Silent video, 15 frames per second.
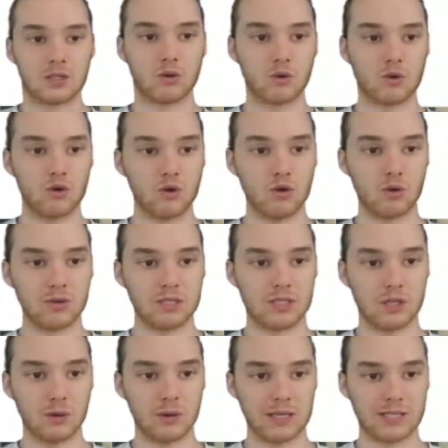So Google is
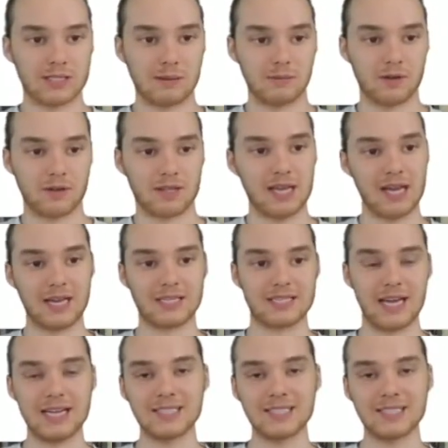doing similar things.